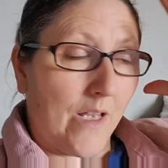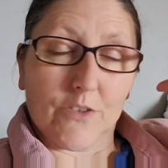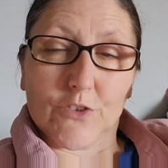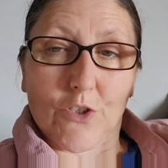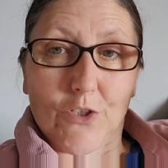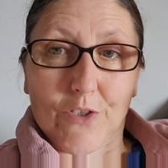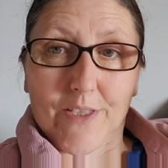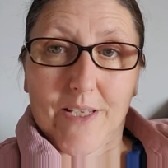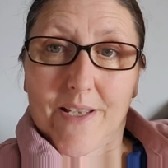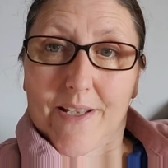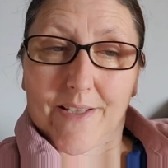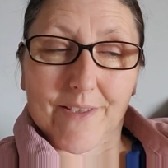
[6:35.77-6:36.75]
So
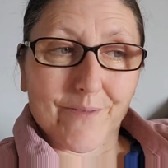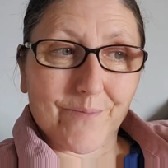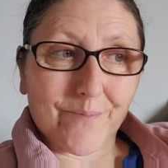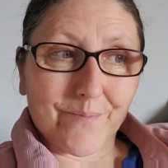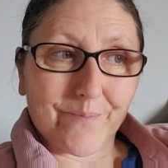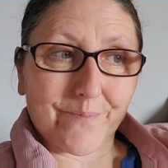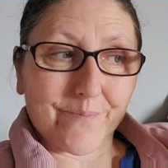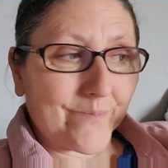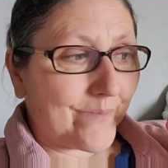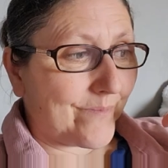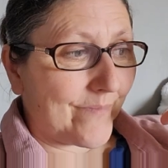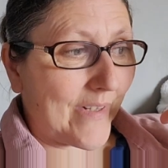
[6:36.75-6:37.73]
yeah,
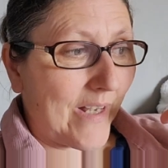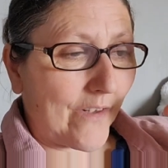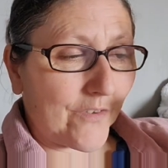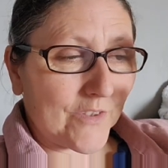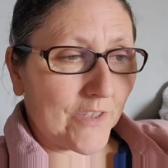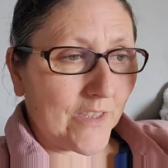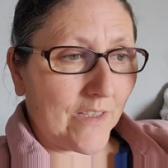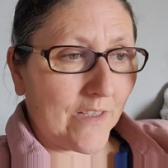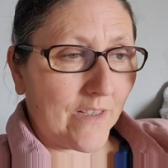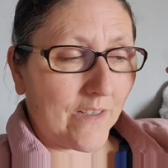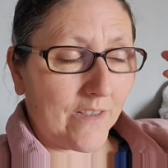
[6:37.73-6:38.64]
after